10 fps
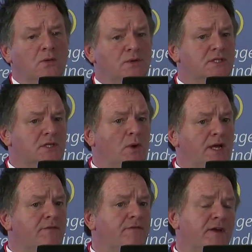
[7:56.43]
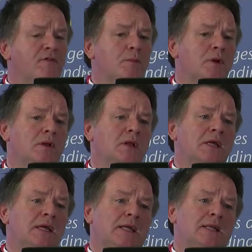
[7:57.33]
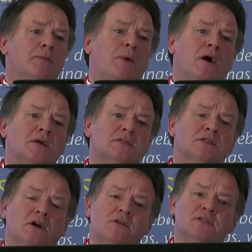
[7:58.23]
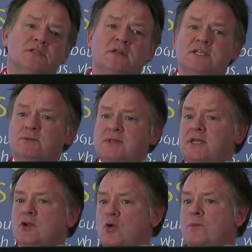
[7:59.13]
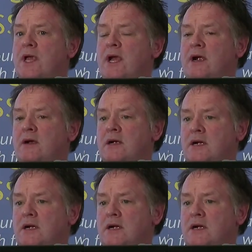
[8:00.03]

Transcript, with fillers: which is quite favourable in comparison to other studies within home care,